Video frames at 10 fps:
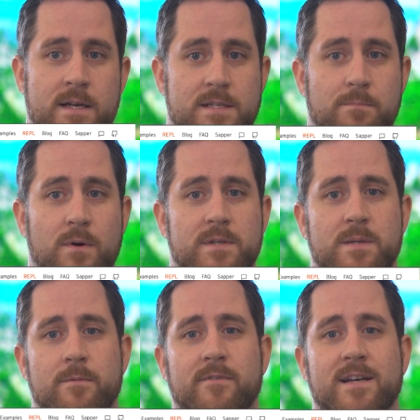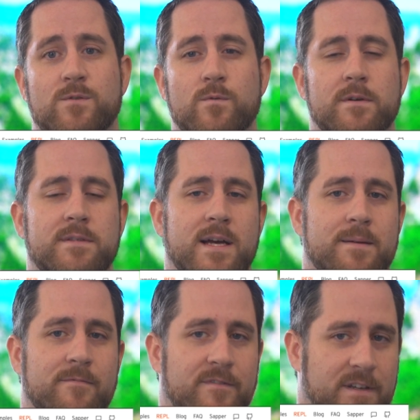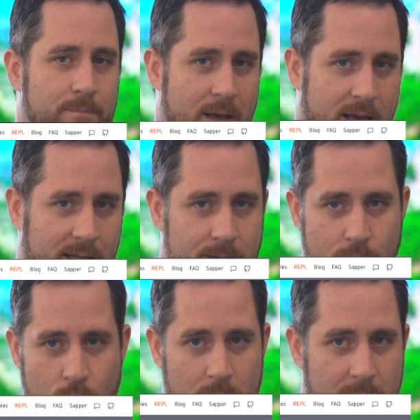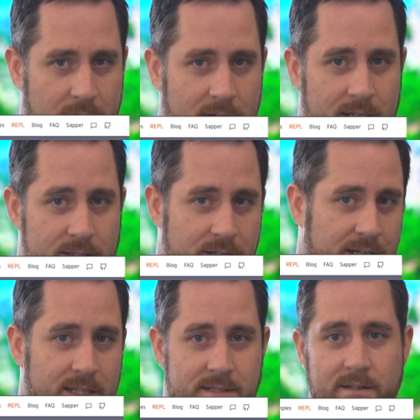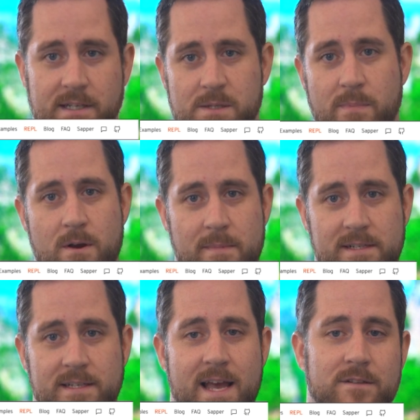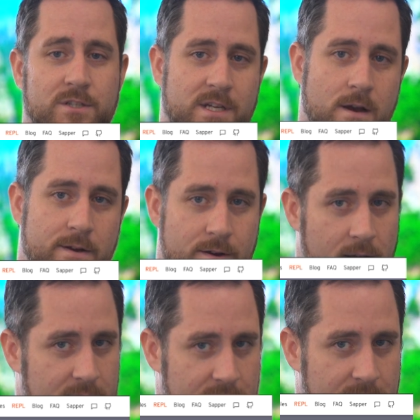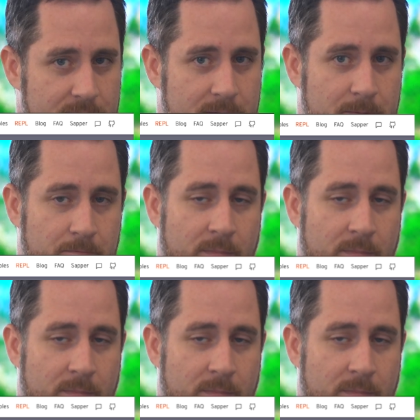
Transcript: As a bonus, it provides real-time feedback and portability, so you can easily experiment and share your ideas.